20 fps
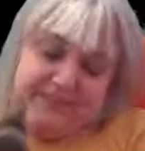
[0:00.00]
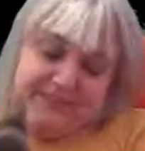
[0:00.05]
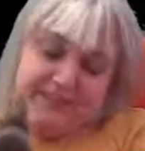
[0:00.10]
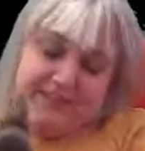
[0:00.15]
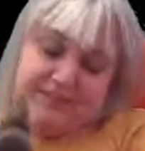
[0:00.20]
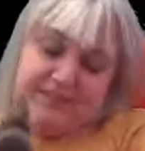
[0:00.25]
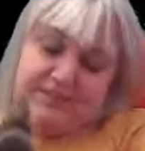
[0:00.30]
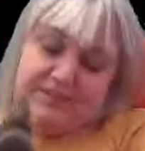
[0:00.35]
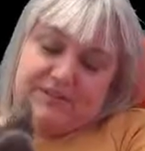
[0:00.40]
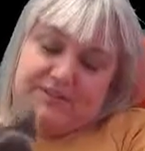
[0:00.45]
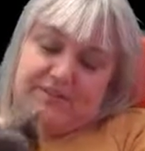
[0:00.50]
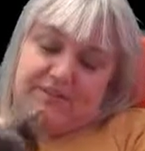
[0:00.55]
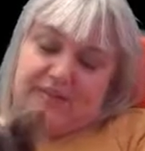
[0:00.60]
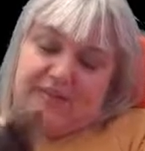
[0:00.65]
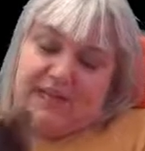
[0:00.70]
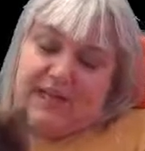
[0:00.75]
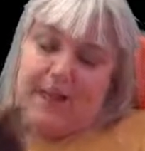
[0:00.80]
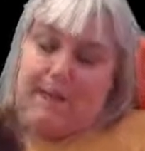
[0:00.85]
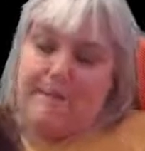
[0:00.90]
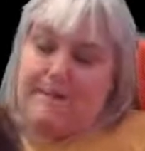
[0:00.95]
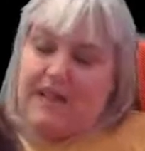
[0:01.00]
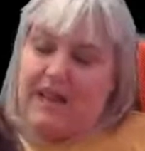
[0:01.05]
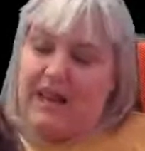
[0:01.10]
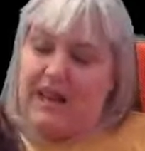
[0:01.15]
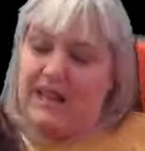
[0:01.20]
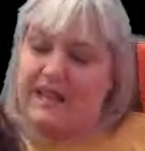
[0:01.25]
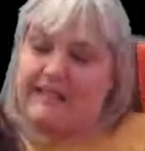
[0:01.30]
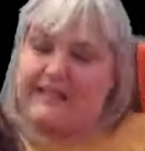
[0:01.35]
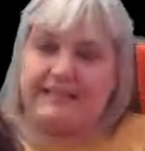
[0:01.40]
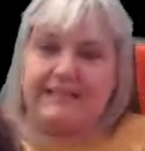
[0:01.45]
So it's funny.
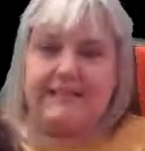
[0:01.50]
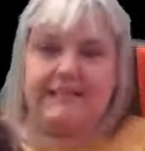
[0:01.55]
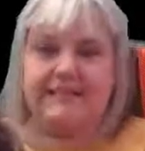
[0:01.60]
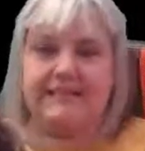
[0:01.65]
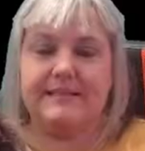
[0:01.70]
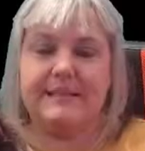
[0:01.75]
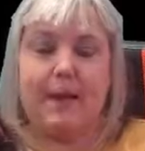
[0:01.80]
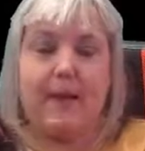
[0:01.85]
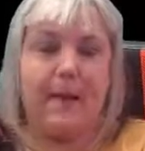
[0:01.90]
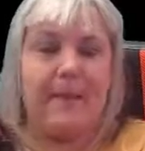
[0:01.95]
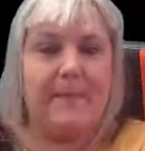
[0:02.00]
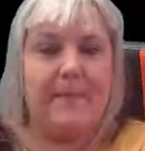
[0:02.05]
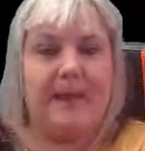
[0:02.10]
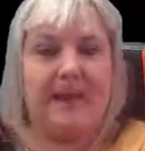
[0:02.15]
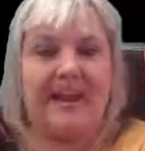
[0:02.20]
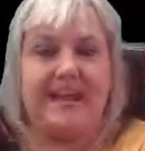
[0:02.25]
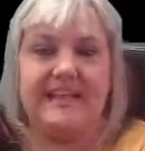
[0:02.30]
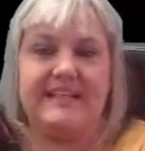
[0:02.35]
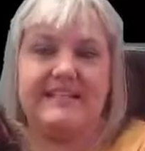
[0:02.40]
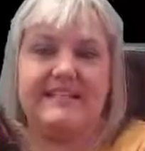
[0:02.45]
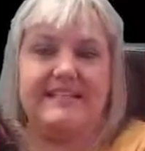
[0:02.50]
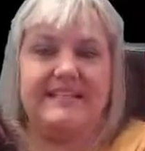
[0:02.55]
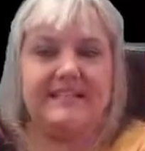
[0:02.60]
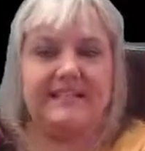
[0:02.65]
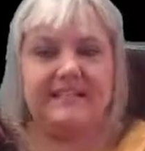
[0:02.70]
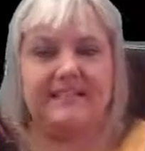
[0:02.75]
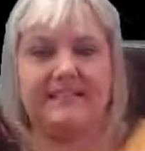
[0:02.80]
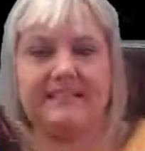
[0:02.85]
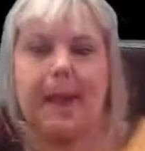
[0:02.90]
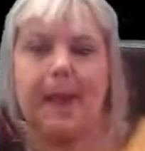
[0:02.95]
Blended. Blending.